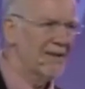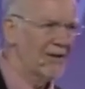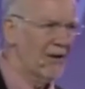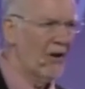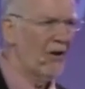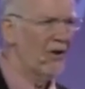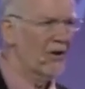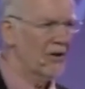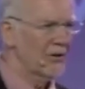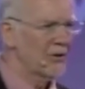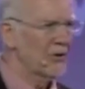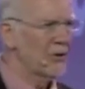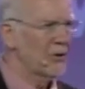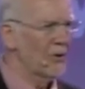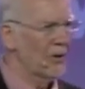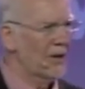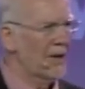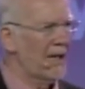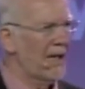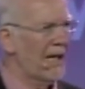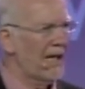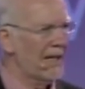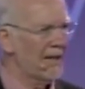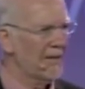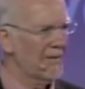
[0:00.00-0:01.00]
on your
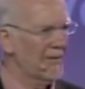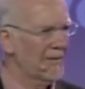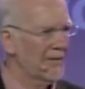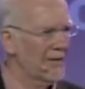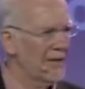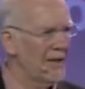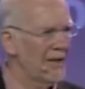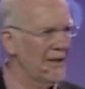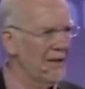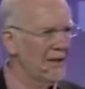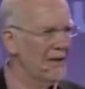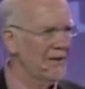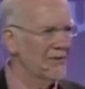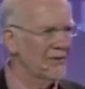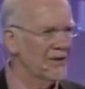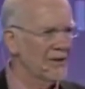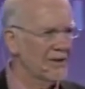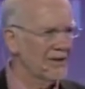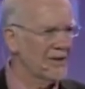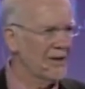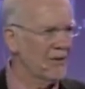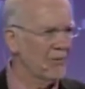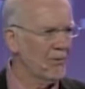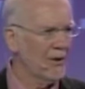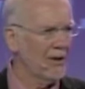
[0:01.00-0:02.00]
life. You
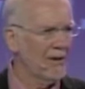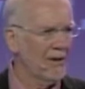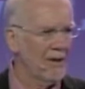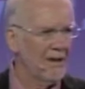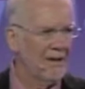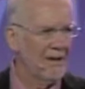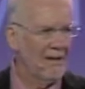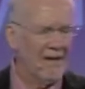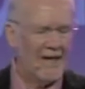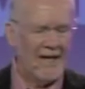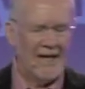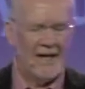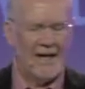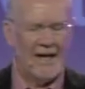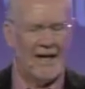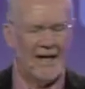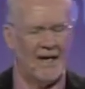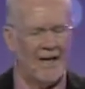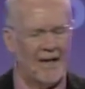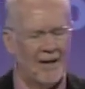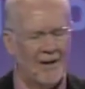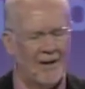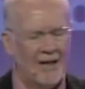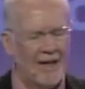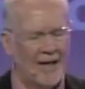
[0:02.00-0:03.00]
say, well,
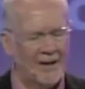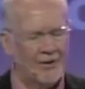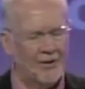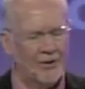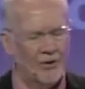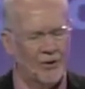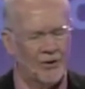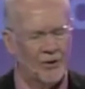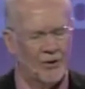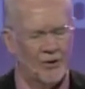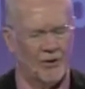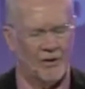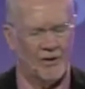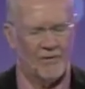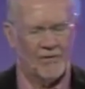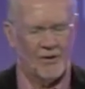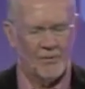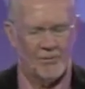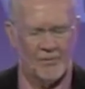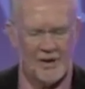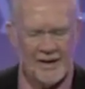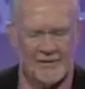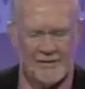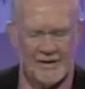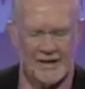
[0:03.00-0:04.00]
I don't know if I'm
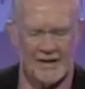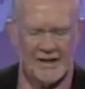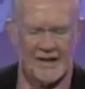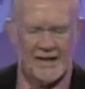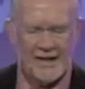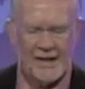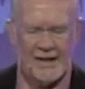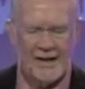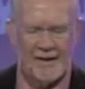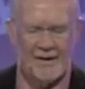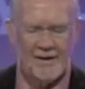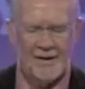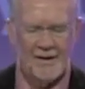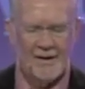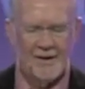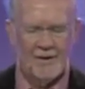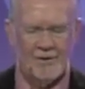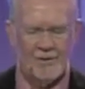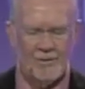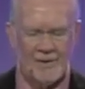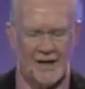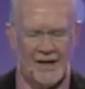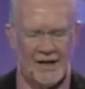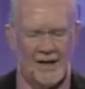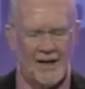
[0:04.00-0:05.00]
living in it.
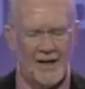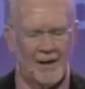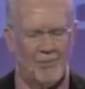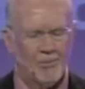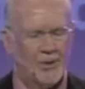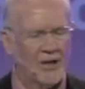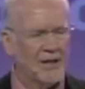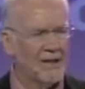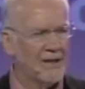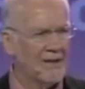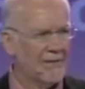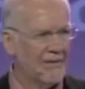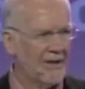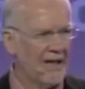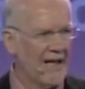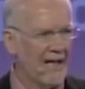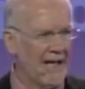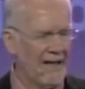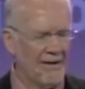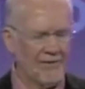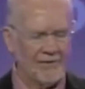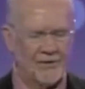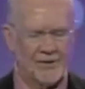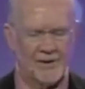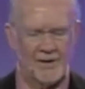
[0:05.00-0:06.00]
Well, I believe that
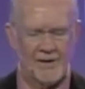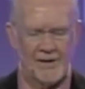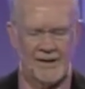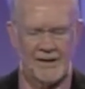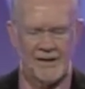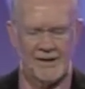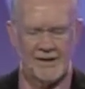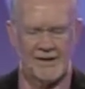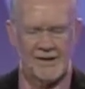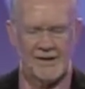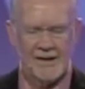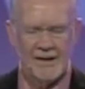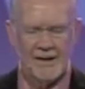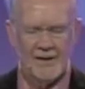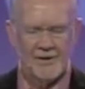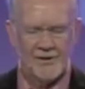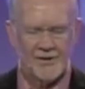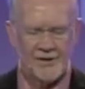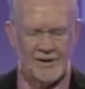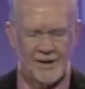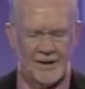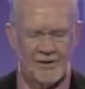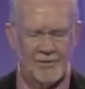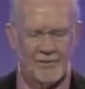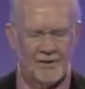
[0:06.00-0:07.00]
after this
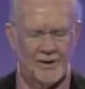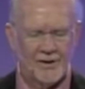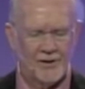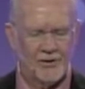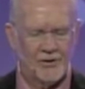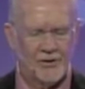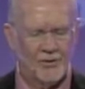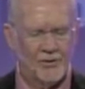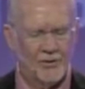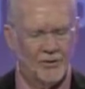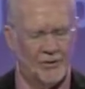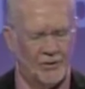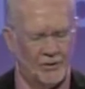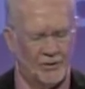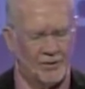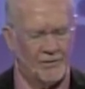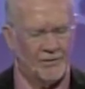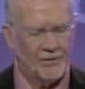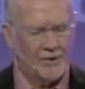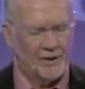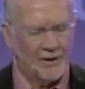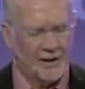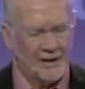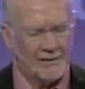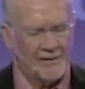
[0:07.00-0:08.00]
series, you'll know if
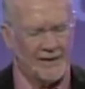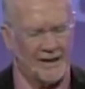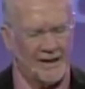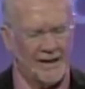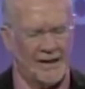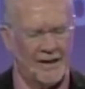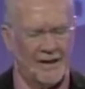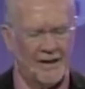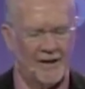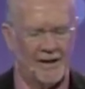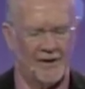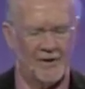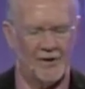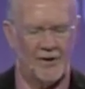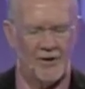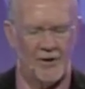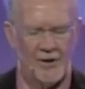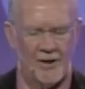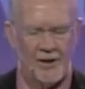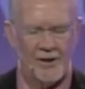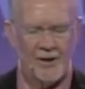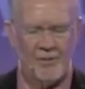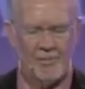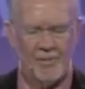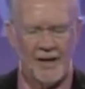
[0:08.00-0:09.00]
you're living in it or
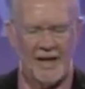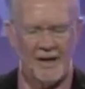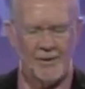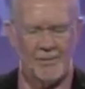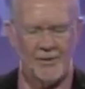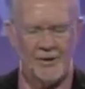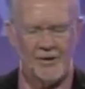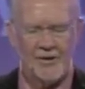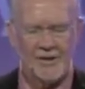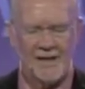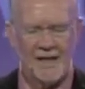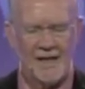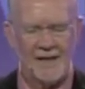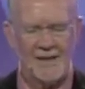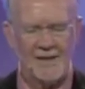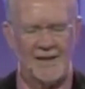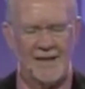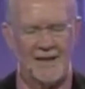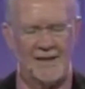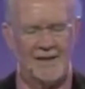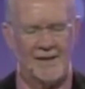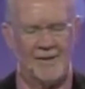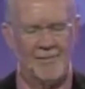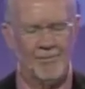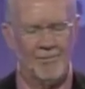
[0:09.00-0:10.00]
not. The Bible says
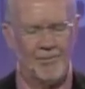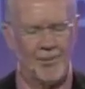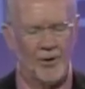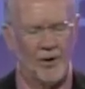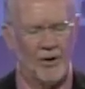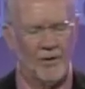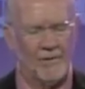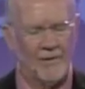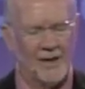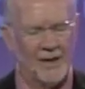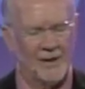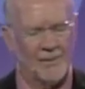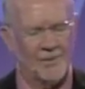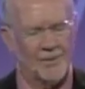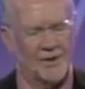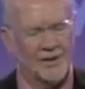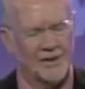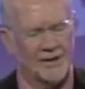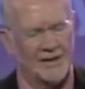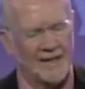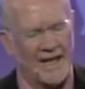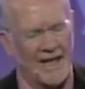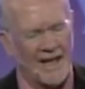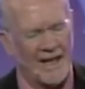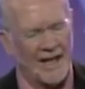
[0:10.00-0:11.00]
this in Proverbs
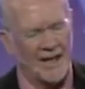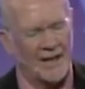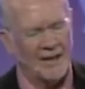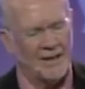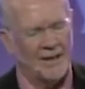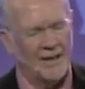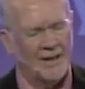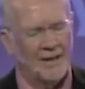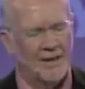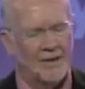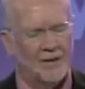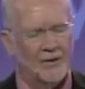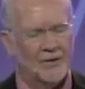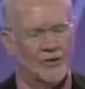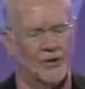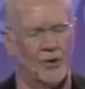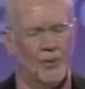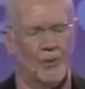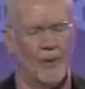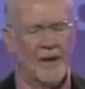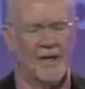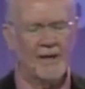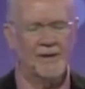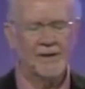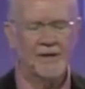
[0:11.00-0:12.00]

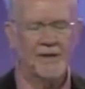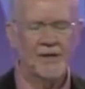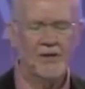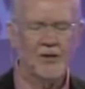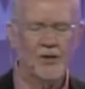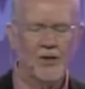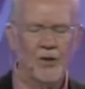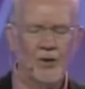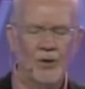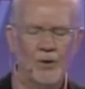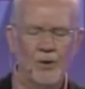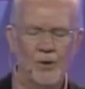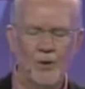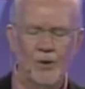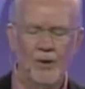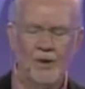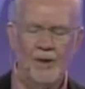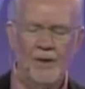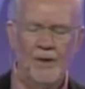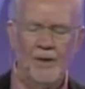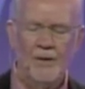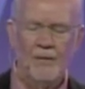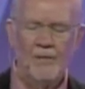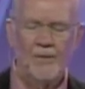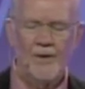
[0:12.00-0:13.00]
10:22.
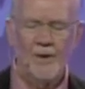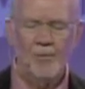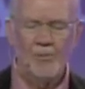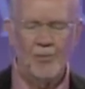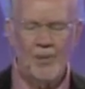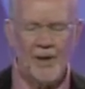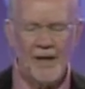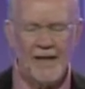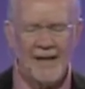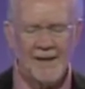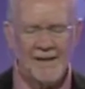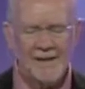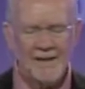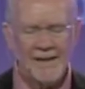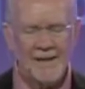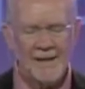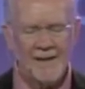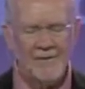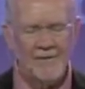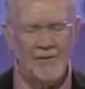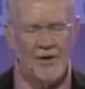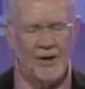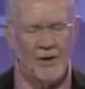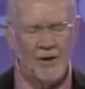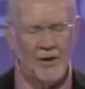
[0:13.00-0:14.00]
The blessing of
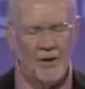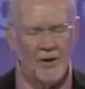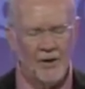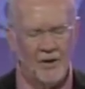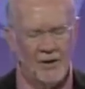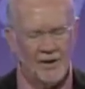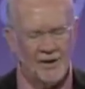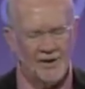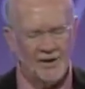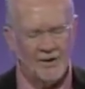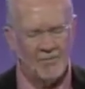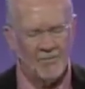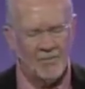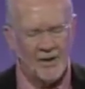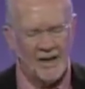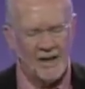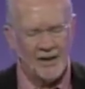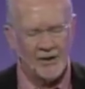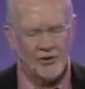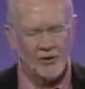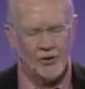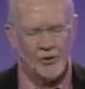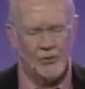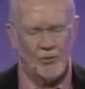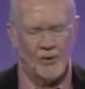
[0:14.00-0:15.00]
the Lord, it
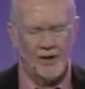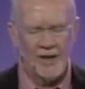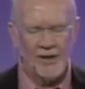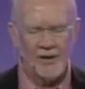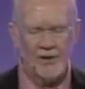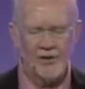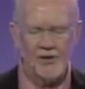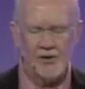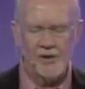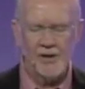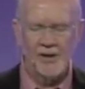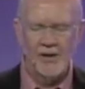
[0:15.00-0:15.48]
makes rich